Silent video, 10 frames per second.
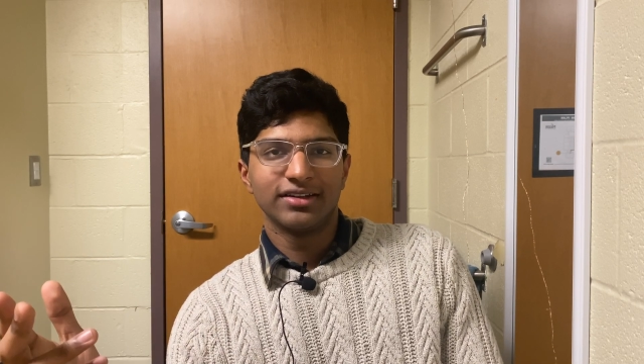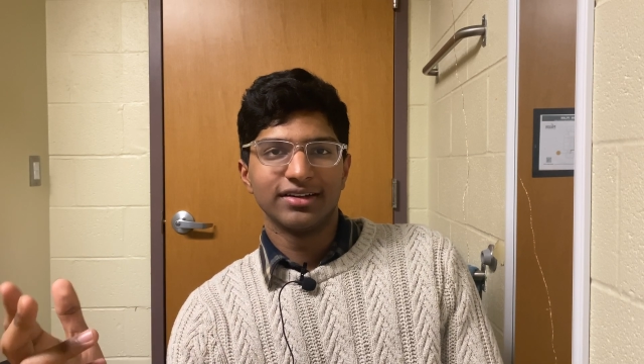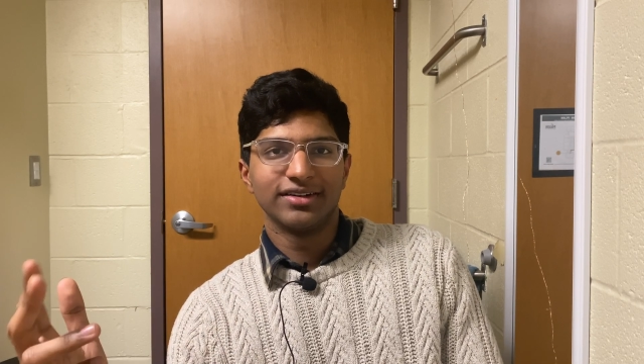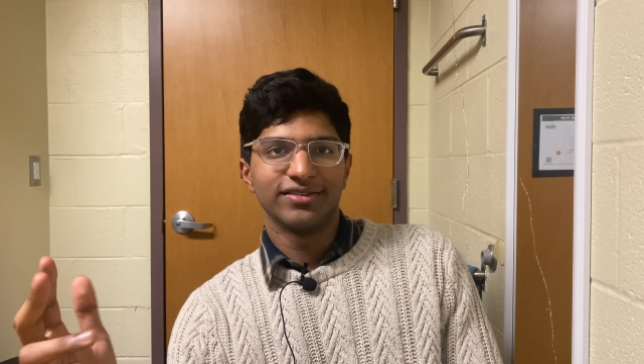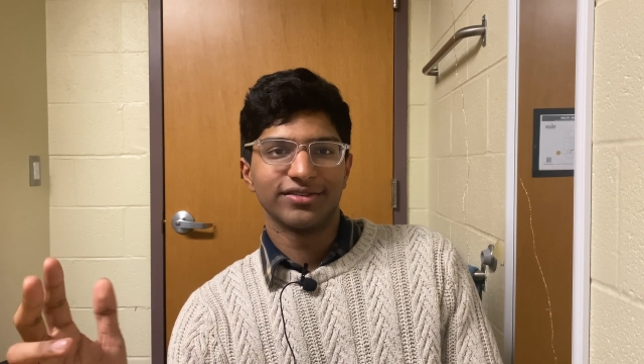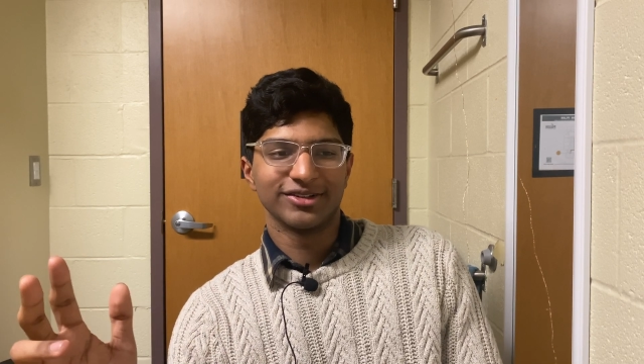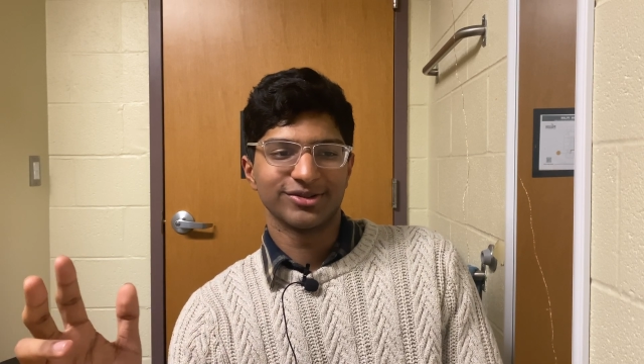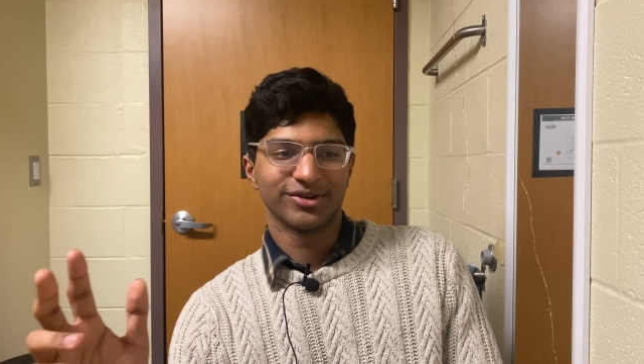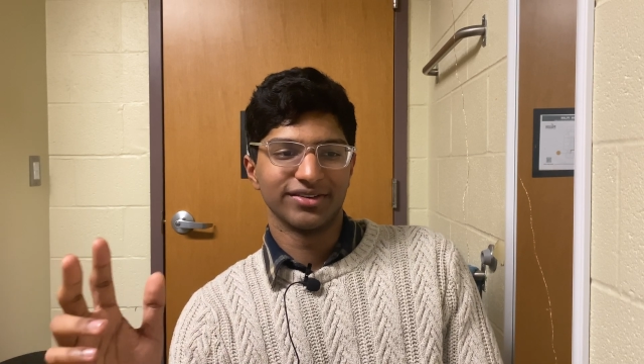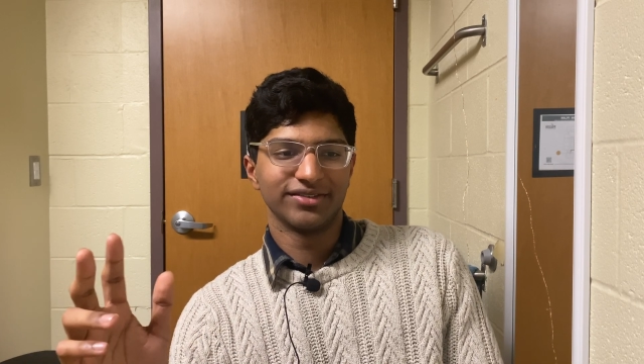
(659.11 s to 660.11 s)
to first
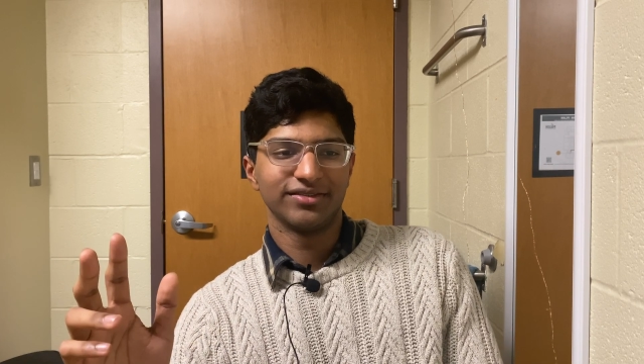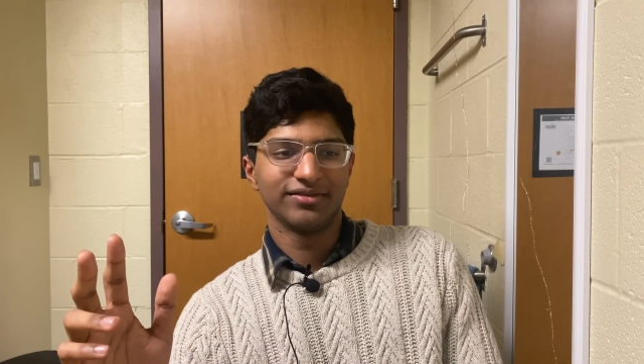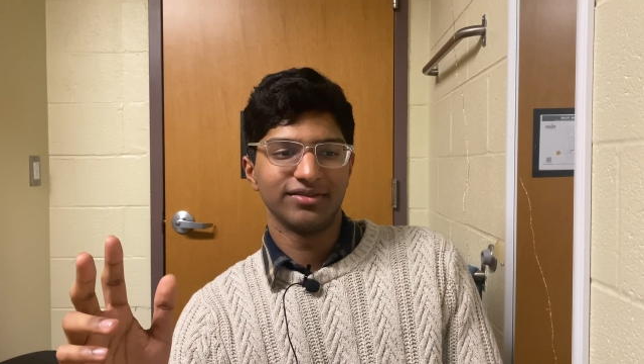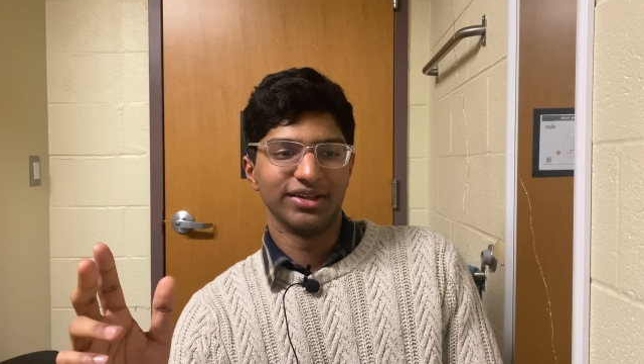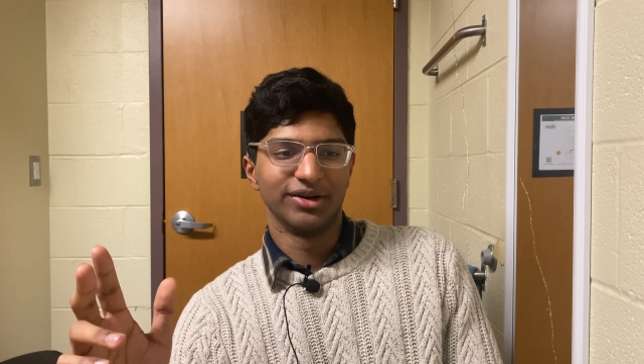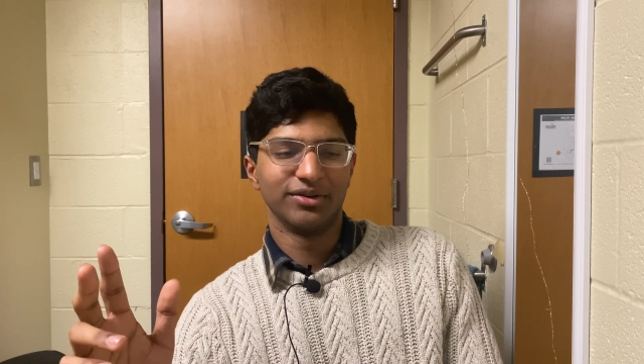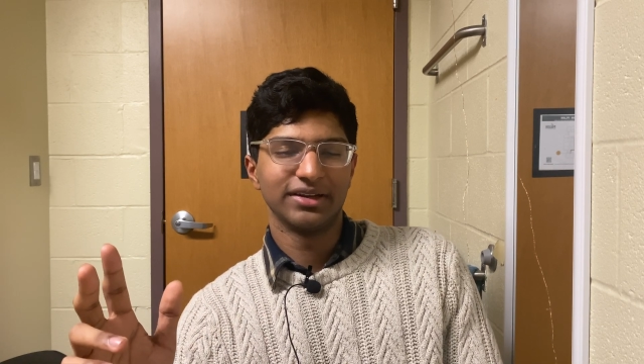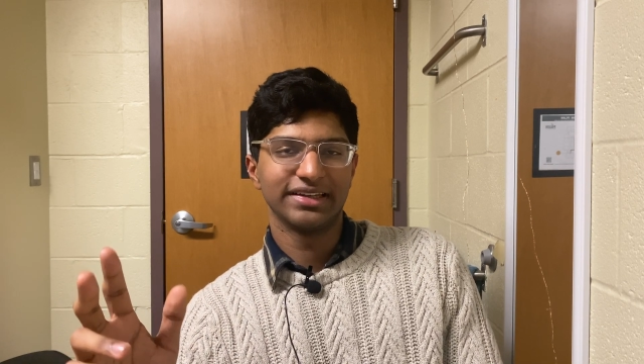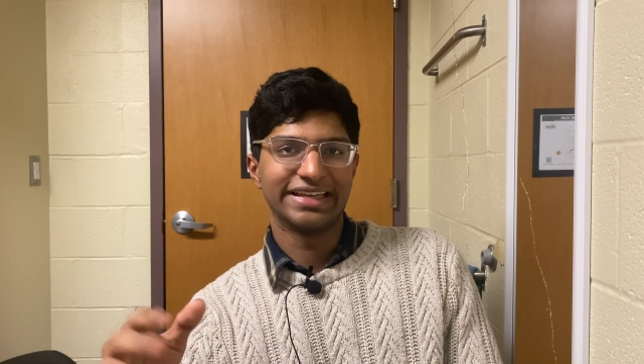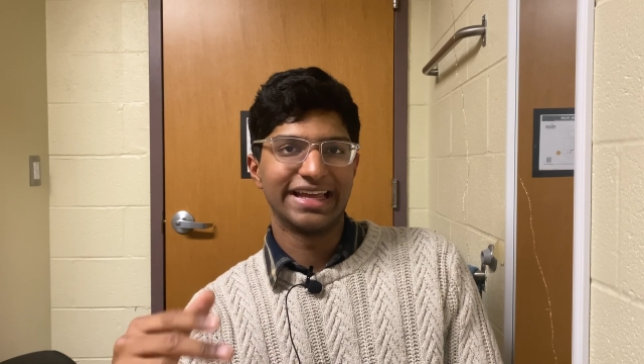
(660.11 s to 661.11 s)
sort of, you know,
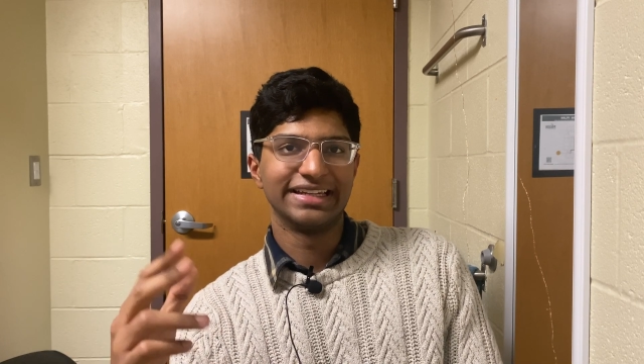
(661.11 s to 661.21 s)
get